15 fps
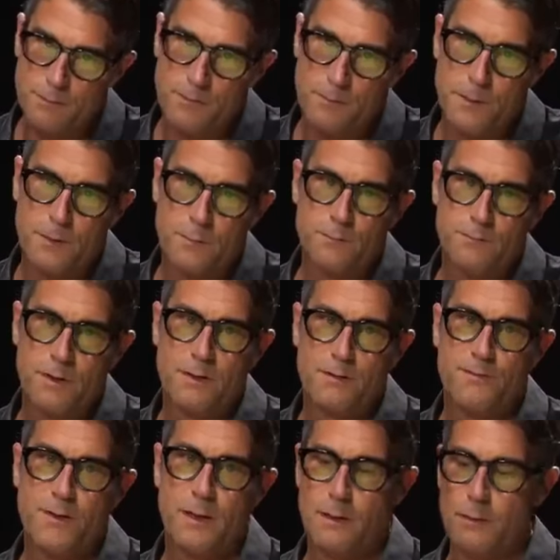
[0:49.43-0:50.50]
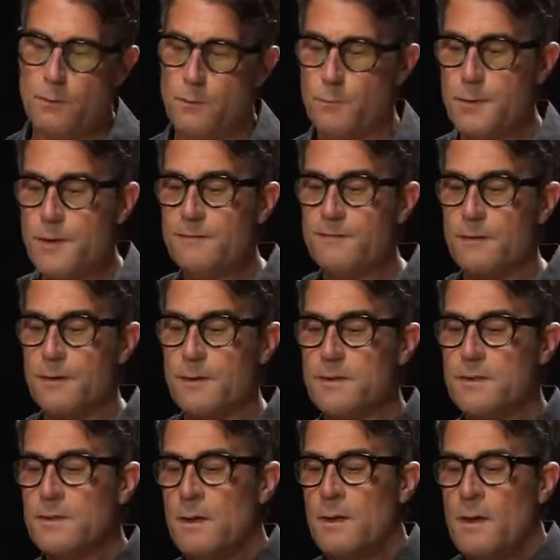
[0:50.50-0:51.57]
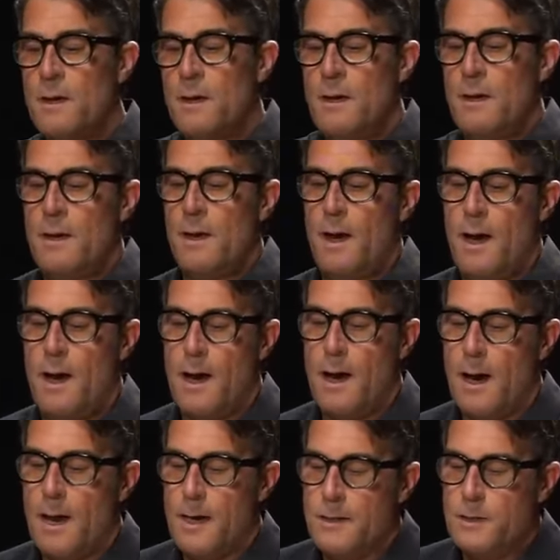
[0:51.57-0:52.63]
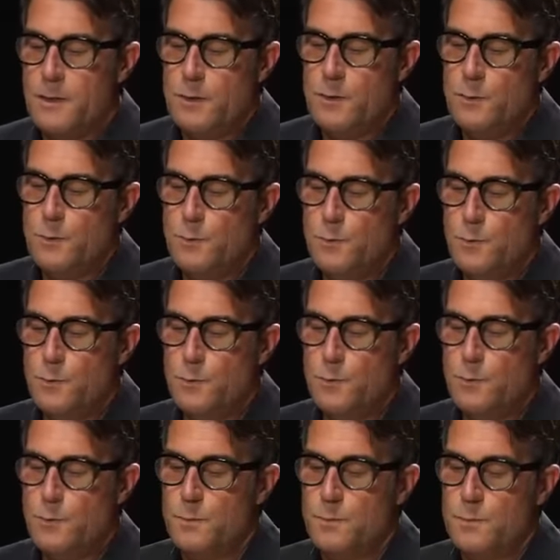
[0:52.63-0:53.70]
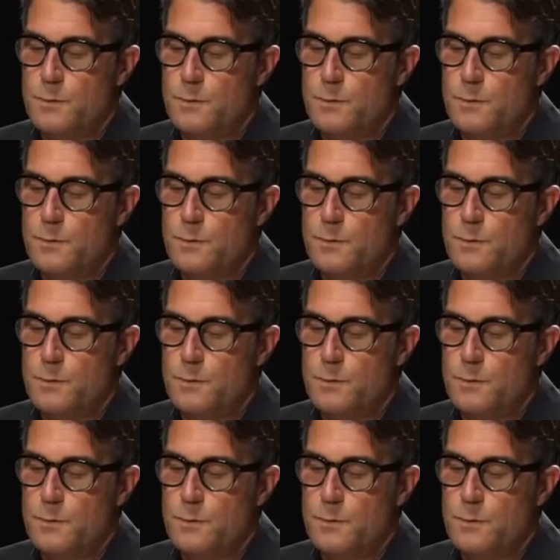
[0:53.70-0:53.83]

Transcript: somebody who's innovating new research, uh, you